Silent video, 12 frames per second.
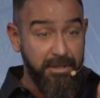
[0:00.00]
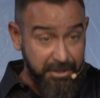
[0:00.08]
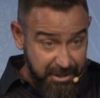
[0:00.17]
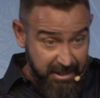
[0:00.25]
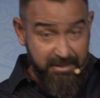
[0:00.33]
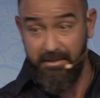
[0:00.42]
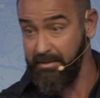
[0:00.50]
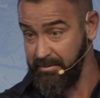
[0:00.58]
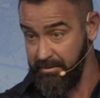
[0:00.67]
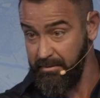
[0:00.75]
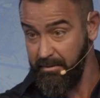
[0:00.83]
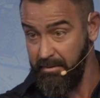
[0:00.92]
to
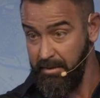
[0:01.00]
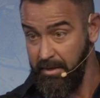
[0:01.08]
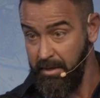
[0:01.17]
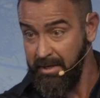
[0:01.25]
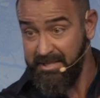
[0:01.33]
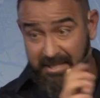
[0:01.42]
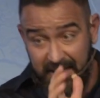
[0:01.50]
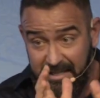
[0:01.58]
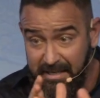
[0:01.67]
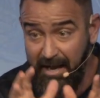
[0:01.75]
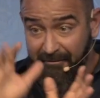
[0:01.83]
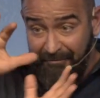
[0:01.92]
Jesus. Sin
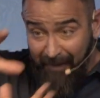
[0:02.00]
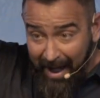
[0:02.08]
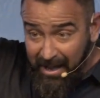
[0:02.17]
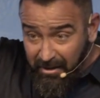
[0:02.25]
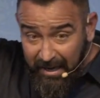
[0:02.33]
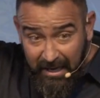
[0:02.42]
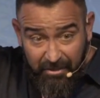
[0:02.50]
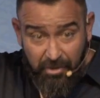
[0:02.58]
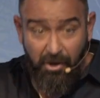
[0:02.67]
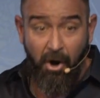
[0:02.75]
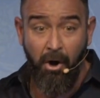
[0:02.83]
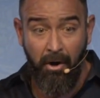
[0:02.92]
is not violating the
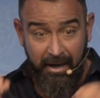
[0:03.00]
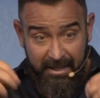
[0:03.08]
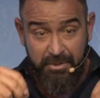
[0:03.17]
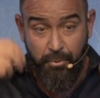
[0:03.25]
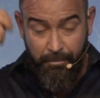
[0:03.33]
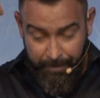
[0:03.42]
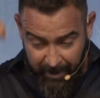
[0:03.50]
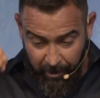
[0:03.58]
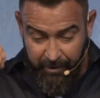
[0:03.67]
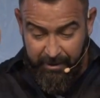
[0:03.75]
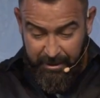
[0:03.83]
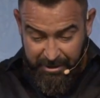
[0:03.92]
law. It is
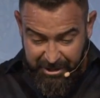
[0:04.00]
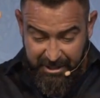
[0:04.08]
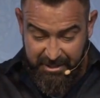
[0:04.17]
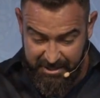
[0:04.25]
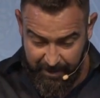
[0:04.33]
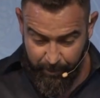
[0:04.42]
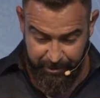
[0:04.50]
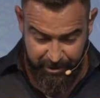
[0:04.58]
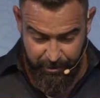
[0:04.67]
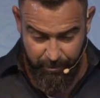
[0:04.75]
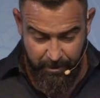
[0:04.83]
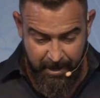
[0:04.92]
rebellion to Jesus. Number
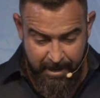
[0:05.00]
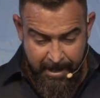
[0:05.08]
two,